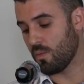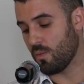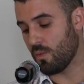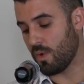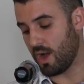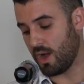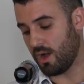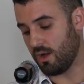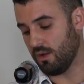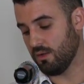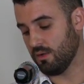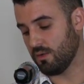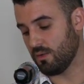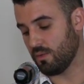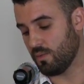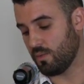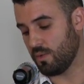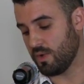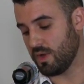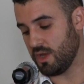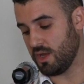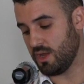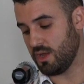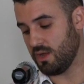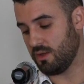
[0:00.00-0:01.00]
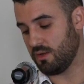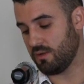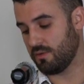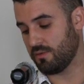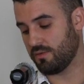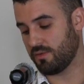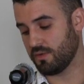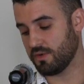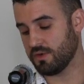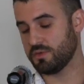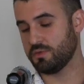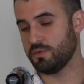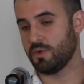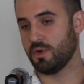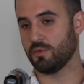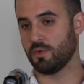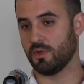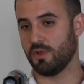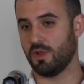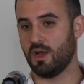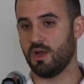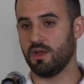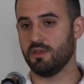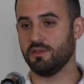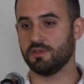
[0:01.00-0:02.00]
well, we first we
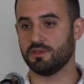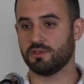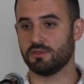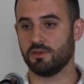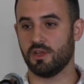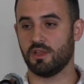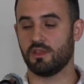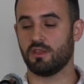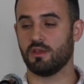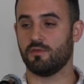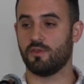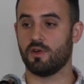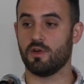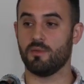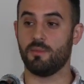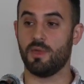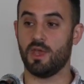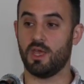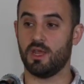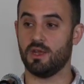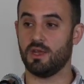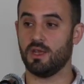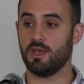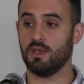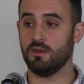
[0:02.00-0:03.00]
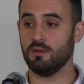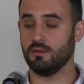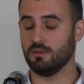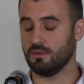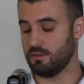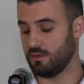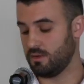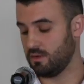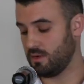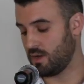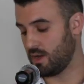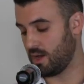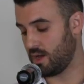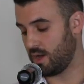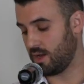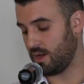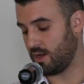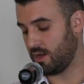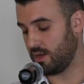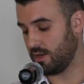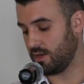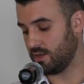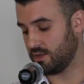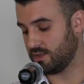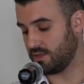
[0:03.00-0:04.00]
rely on the strength of our mandate. Uh,
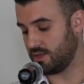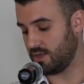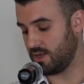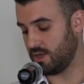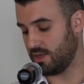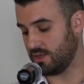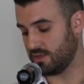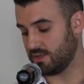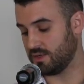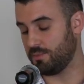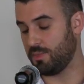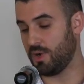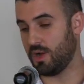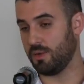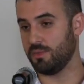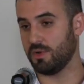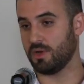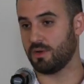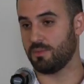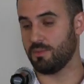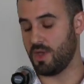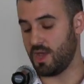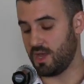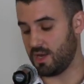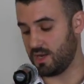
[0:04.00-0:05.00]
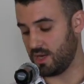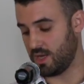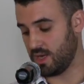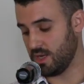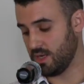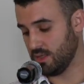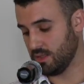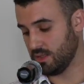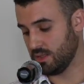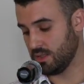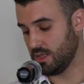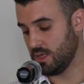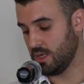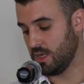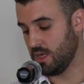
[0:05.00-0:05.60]
it's, a, it's a public mandate.